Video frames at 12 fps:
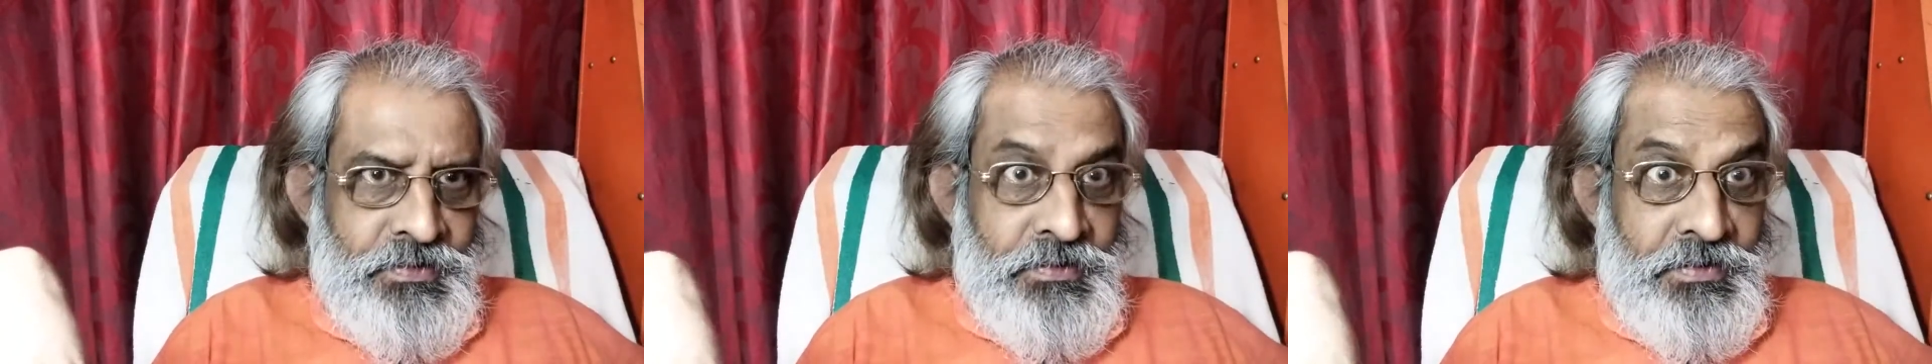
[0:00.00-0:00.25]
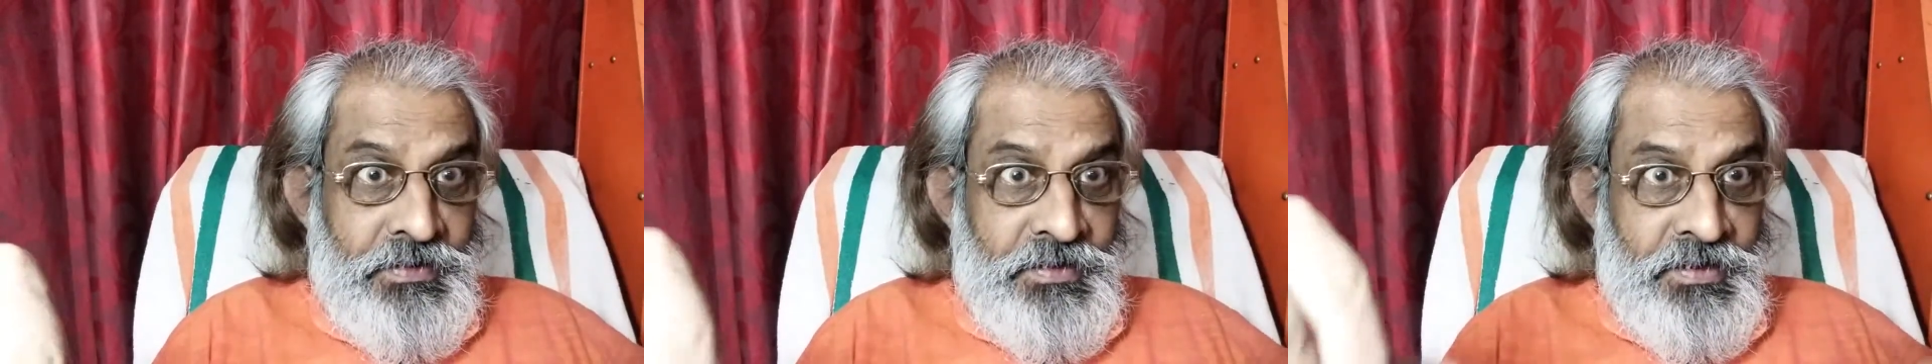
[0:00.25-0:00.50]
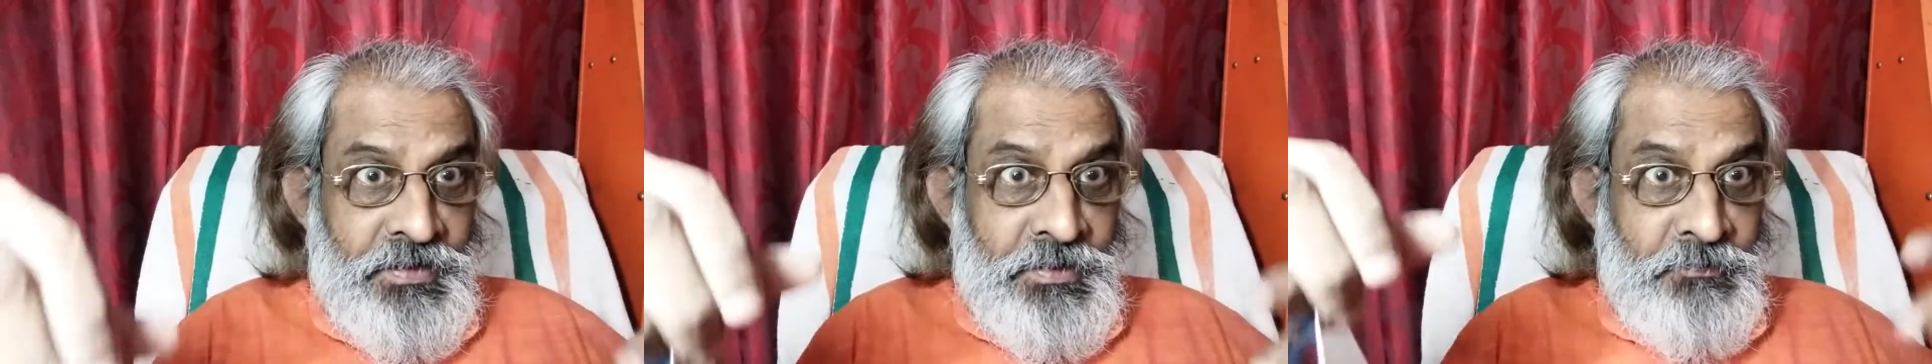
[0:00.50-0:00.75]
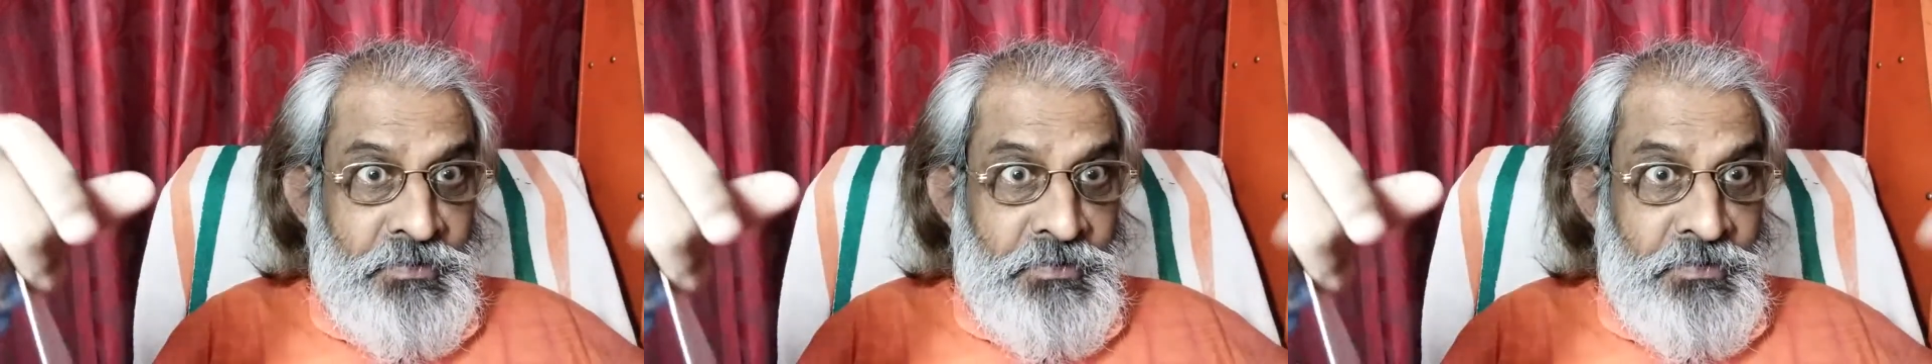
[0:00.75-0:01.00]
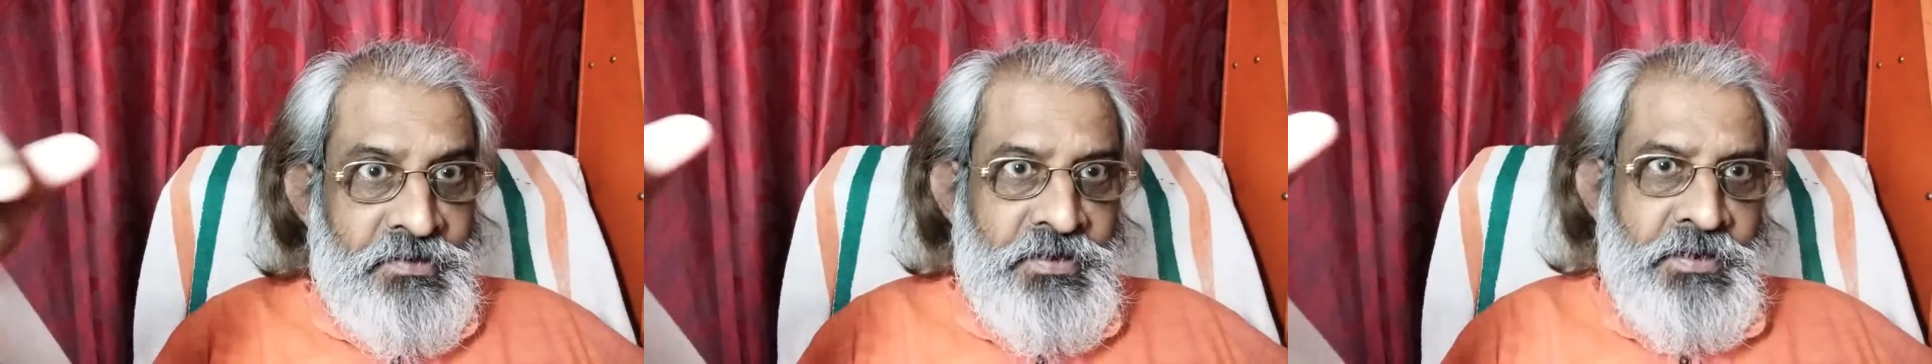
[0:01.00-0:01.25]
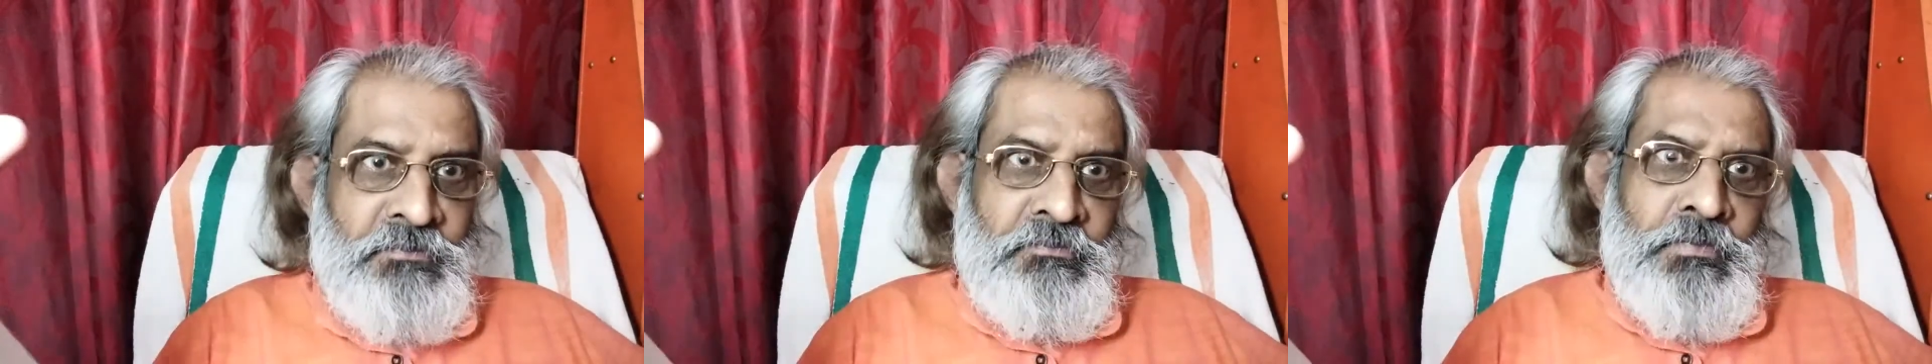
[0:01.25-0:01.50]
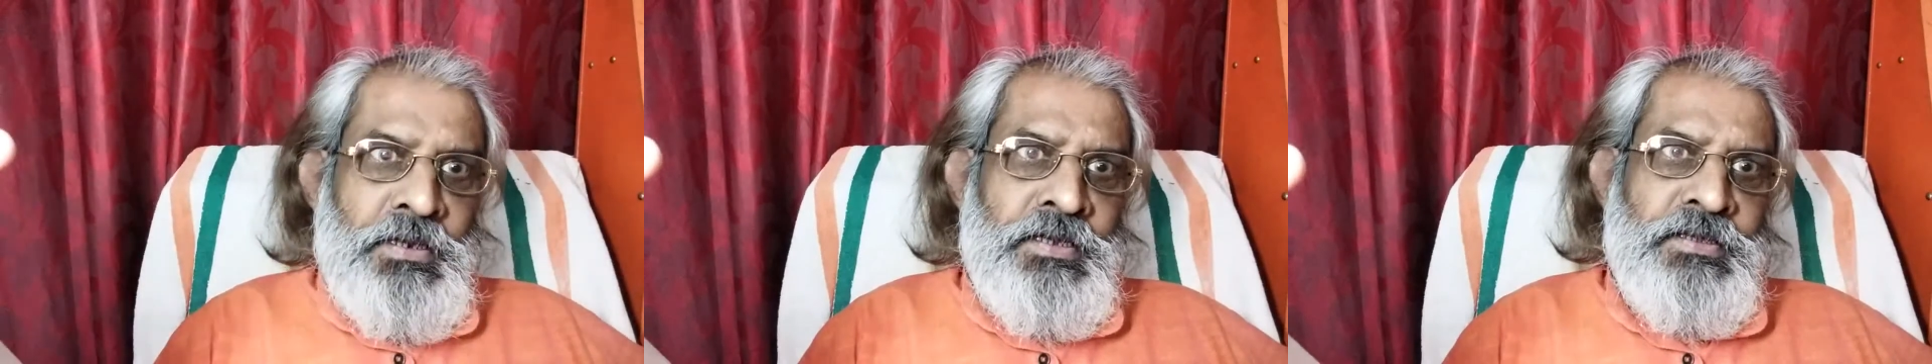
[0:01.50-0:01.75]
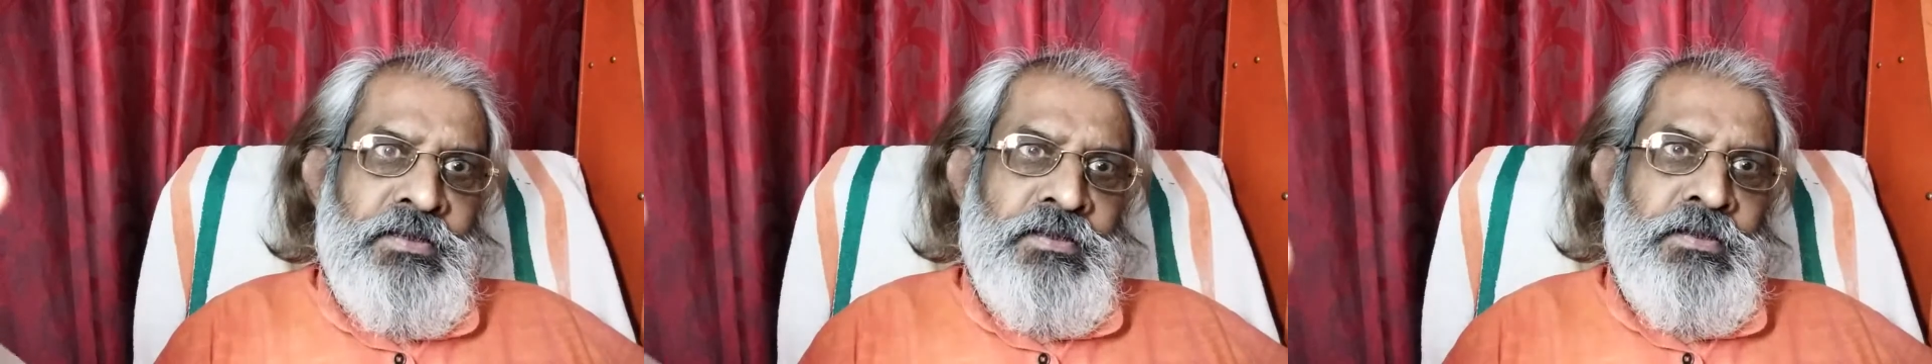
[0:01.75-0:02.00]
in any medium
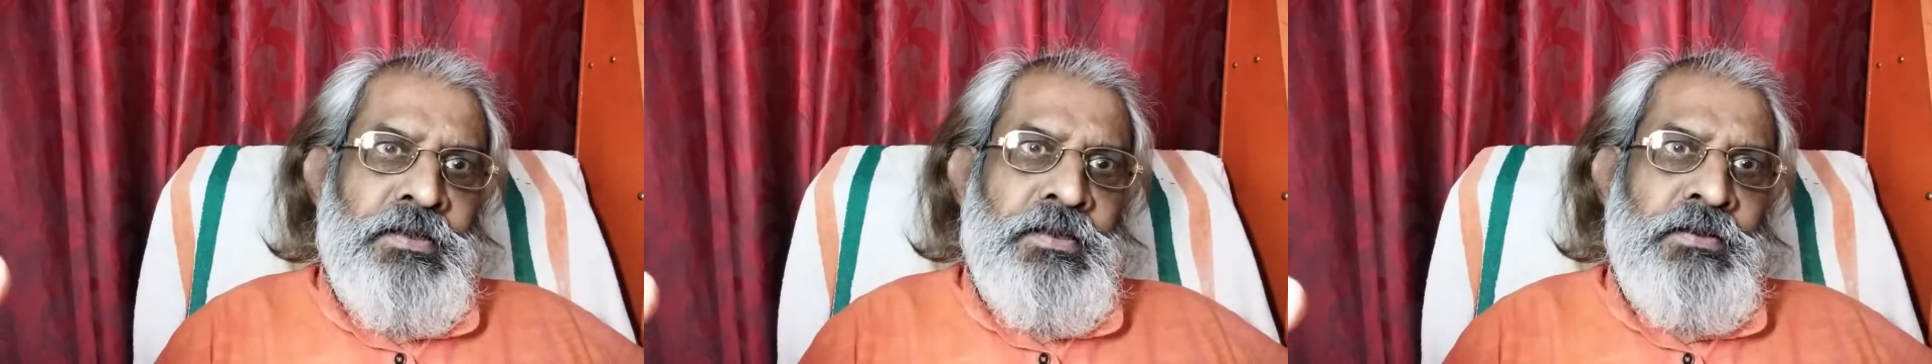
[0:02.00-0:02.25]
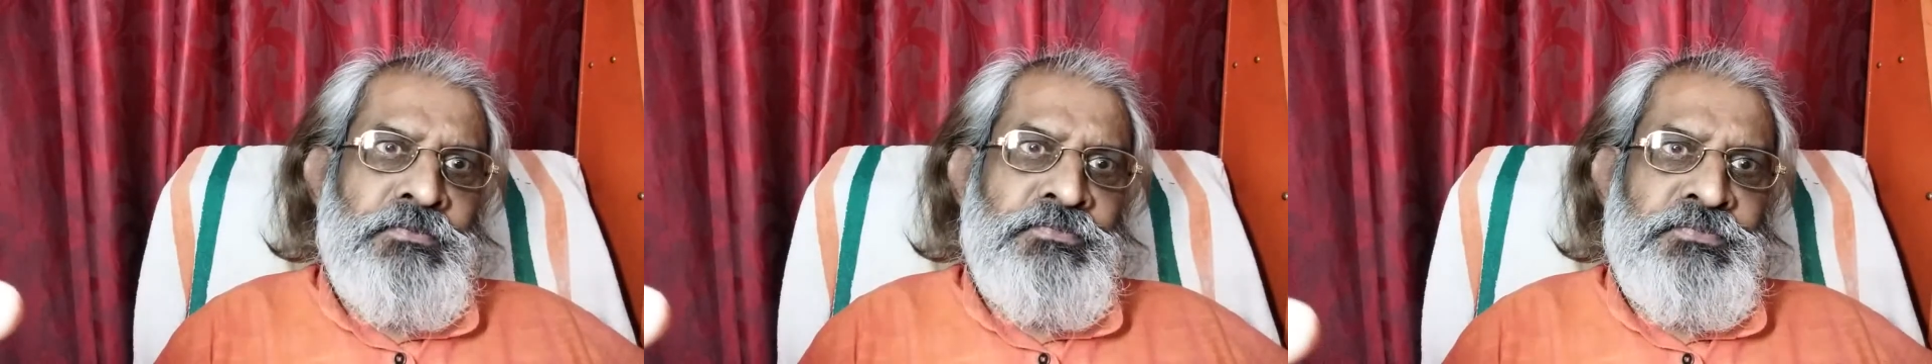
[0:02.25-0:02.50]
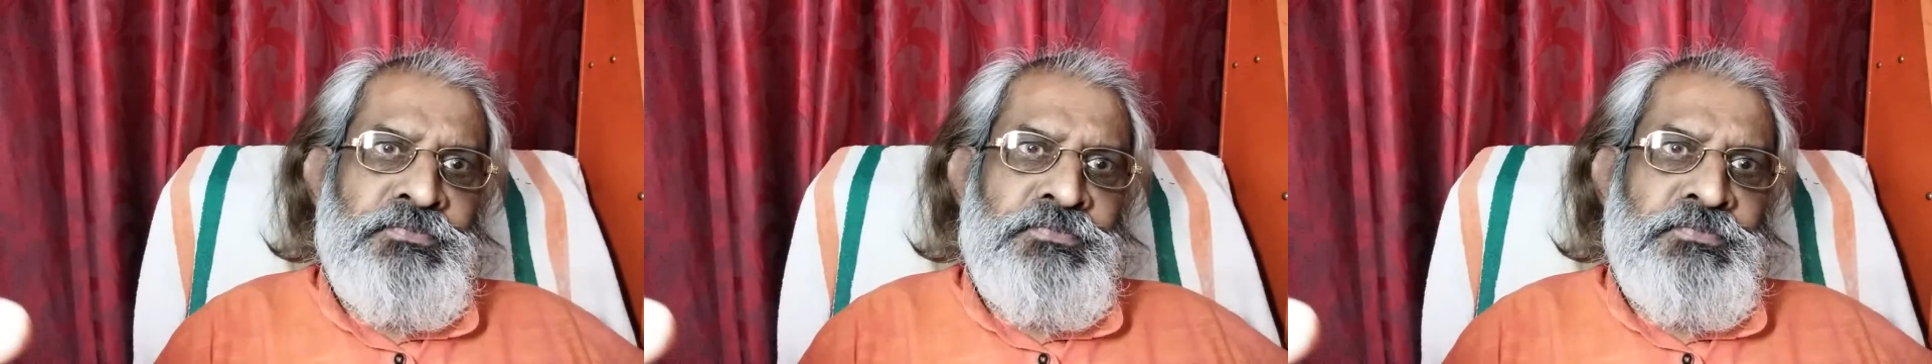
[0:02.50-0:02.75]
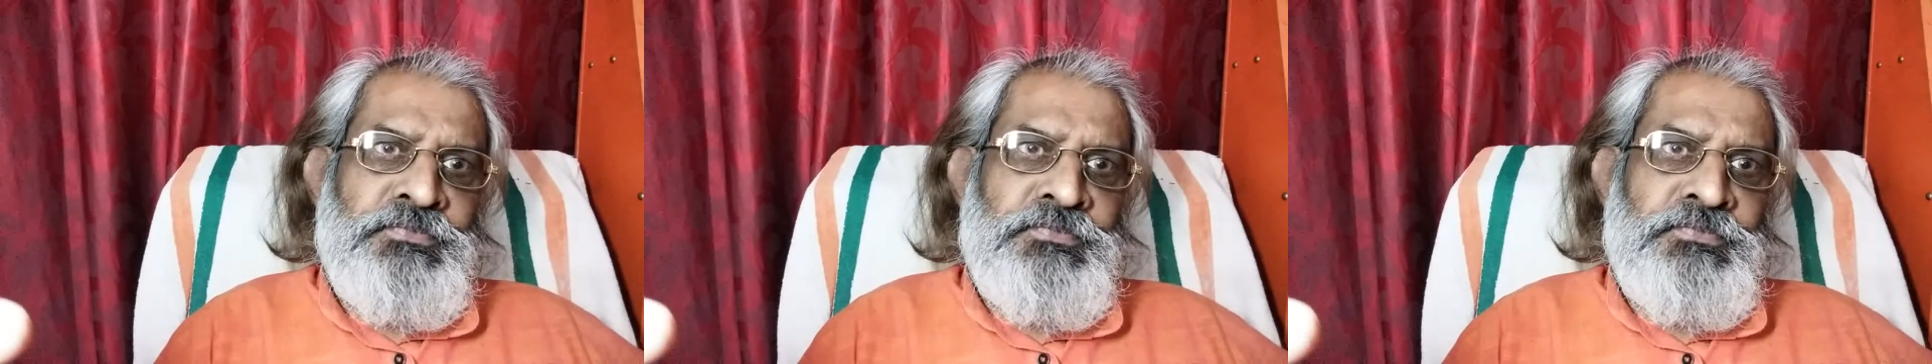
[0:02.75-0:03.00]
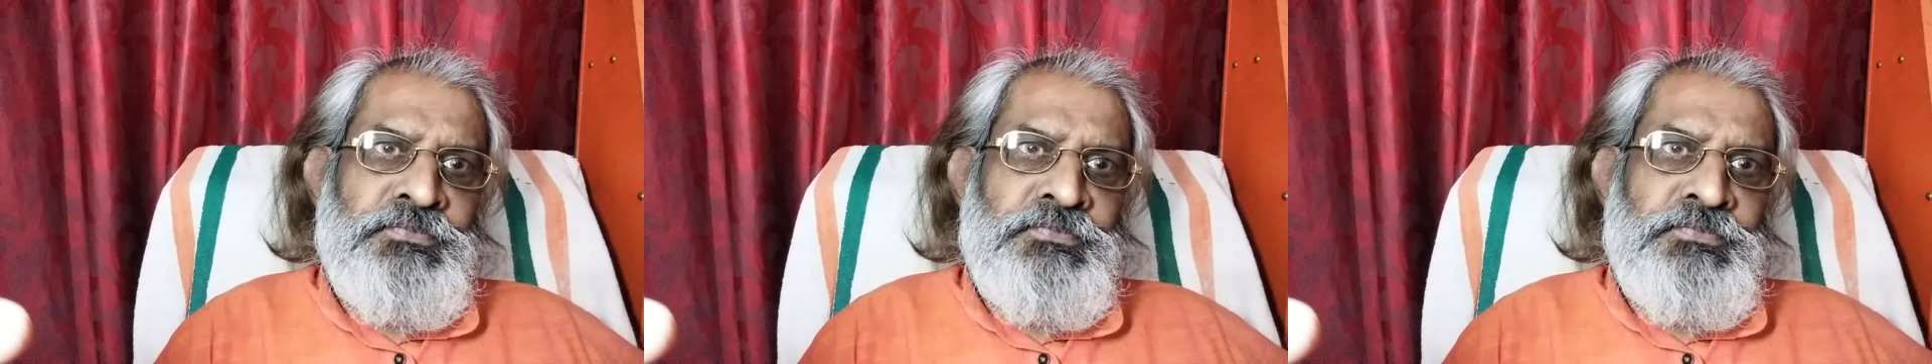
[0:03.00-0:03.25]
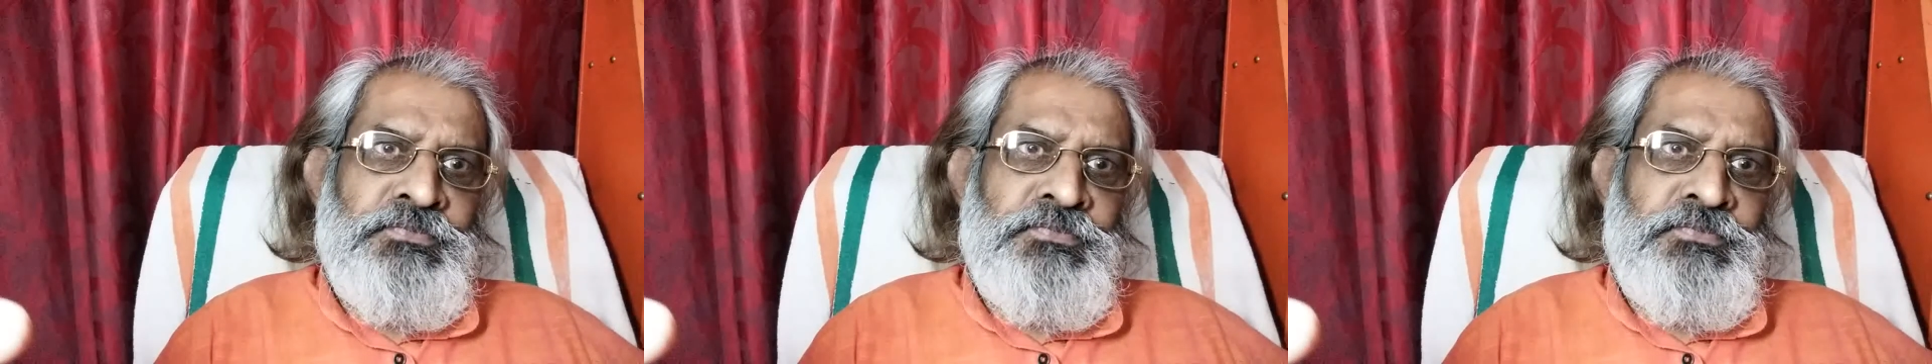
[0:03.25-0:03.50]
other than free space.